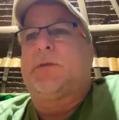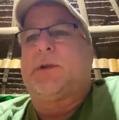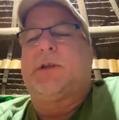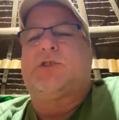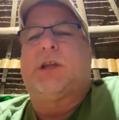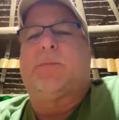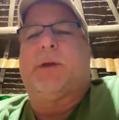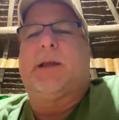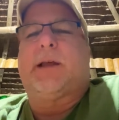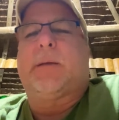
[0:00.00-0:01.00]
really cheap. You
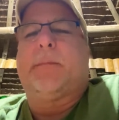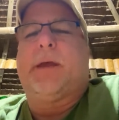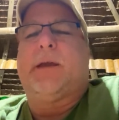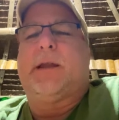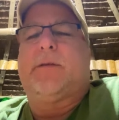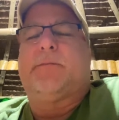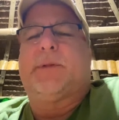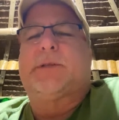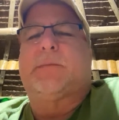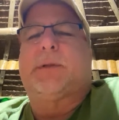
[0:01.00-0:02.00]
get like 1 million of them or
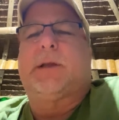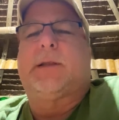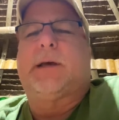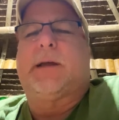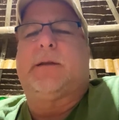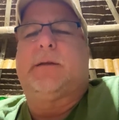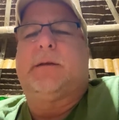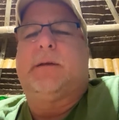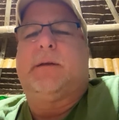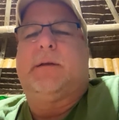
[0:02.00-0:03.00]
something like that.
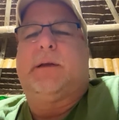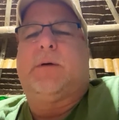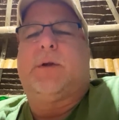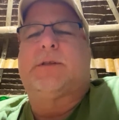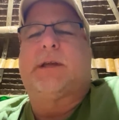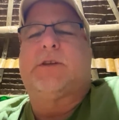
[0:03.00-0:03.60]
I want to say